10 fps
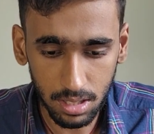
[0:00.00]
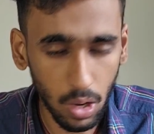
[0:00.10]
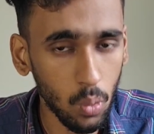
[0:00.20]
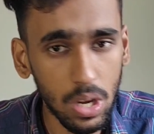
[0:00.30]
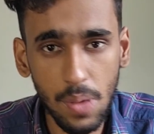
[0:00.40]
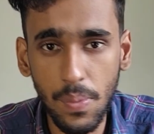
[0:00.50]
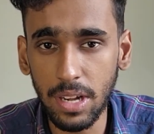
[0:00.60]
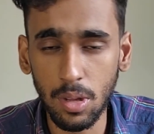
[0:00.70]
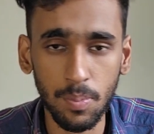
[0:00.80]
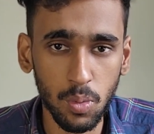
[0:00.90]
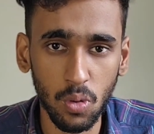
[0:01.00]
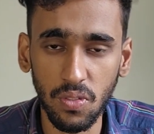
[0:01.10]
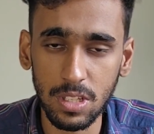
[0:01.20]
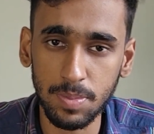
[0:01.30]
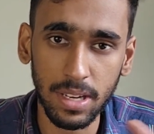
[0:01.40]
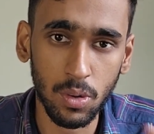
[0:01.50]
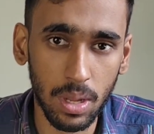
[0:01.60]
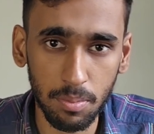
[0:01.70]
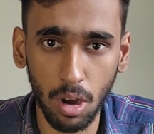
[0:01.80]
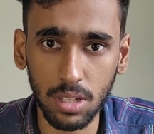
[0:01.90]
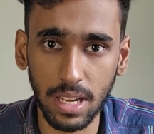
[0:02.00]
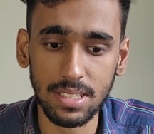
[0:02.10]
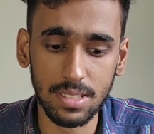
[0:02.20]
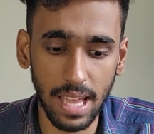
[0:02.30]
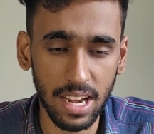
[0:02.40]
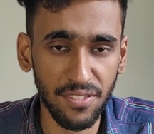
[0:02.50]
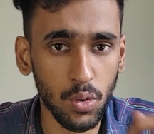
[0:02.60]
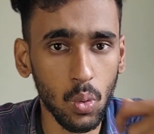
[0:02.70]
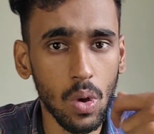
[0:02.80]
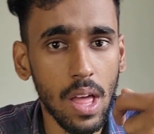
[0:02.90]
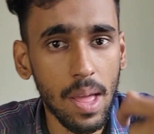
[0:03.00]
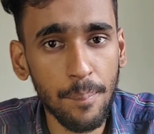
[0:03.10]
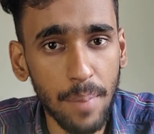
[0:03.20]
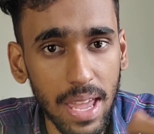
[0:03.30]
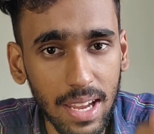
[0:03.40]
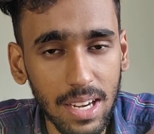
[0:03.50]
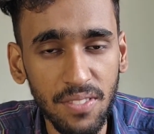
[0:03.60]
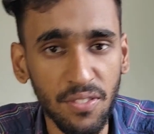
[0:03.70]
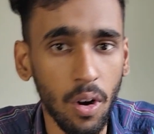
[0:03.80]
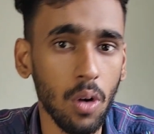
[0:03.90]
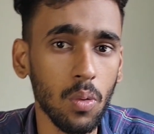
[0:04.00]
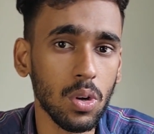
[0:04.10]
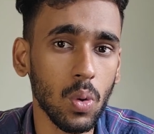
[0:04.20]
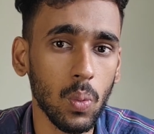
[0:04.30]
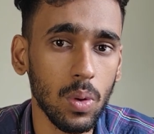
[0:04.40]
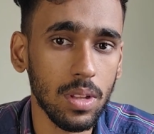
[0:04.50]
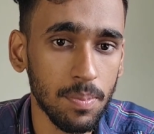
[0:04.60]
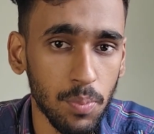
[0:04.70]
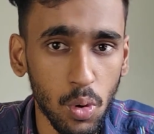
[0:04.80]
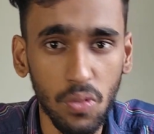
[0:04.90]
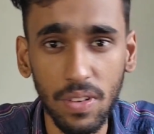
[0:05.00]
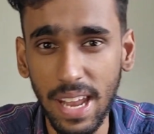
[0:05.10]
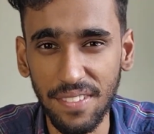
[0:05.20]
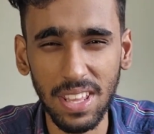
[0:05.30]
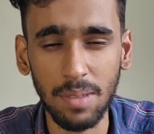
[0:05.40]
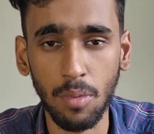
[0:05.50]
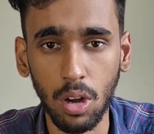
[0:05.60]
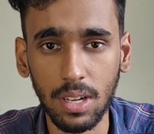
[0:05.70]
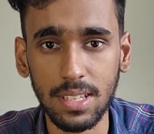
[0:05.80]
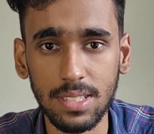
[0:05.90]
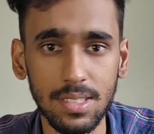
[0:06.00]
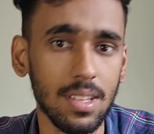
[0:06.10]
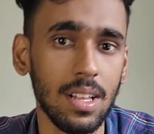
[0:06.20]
the only way to improve is by doing mock tests. And if you make it a vow to improve in every mock test,